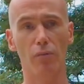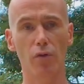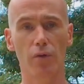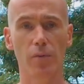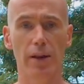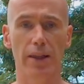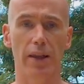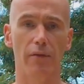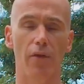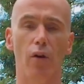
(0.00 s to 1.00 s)
movement, and
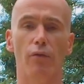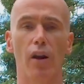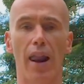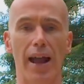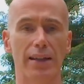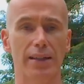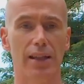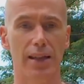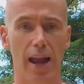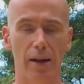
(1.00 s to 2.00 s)
they involve relaxing
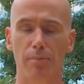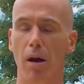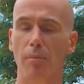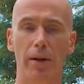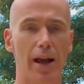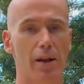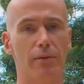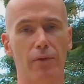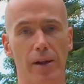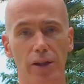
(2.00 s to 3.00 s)
the neck, pumping out
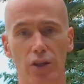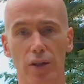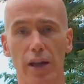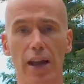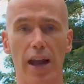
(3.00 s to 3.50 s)
inflammation,